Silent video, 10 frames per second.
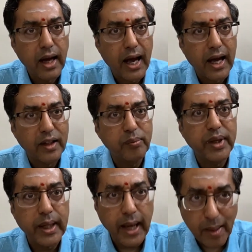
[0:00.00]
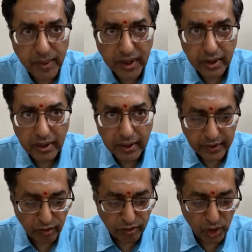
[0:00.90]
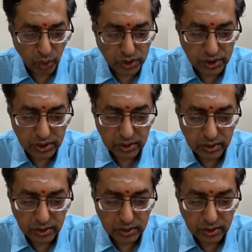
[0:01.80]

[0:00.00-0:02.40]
and be happy. End of quote.